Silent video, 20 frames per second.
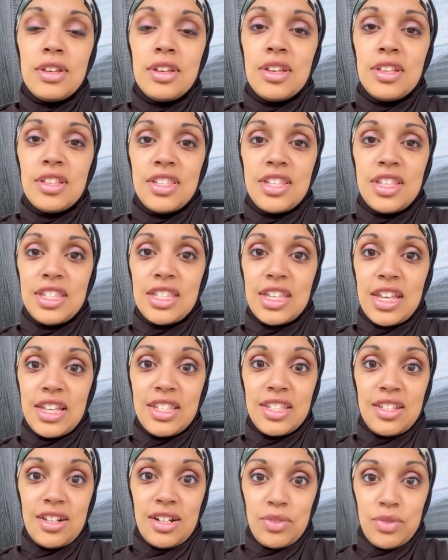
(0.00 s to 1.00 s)
since I
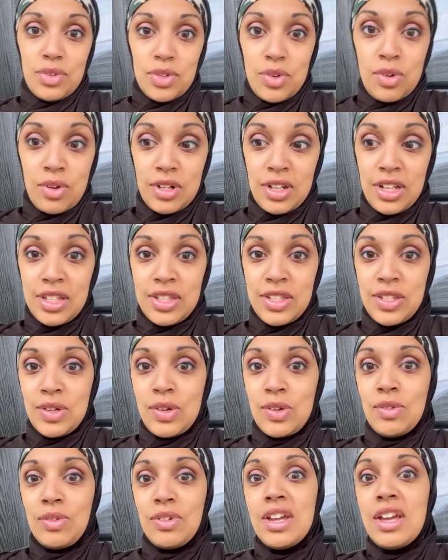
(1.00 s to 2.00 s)
started recording,
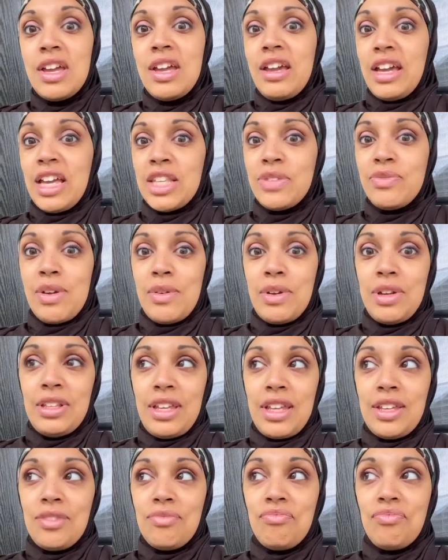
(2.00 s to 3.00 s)
so it's probably
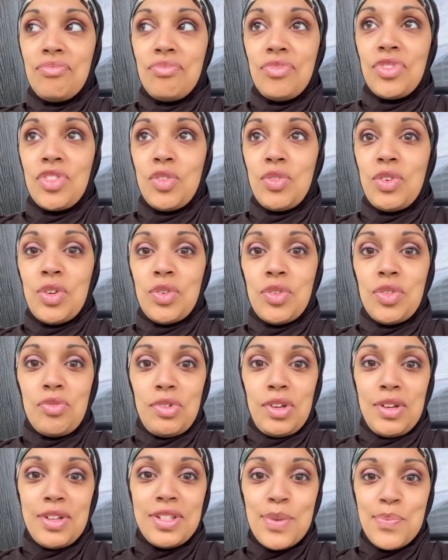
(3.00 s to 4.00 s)
like
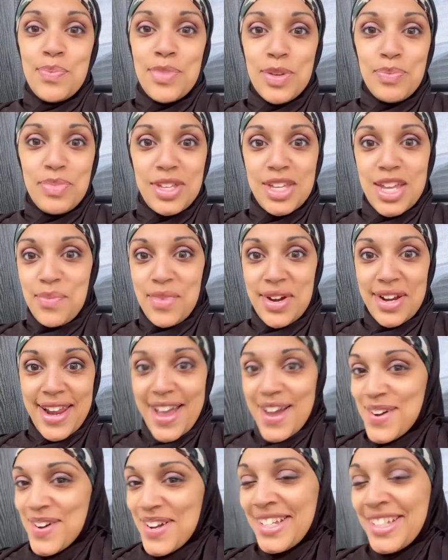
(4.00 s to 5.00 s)
3:03 or something p.m. right
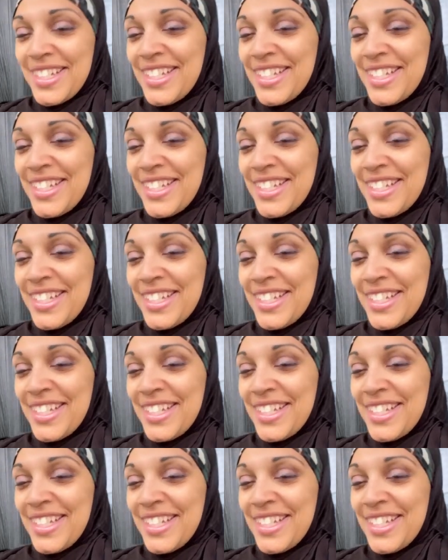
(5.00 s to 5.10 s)
now.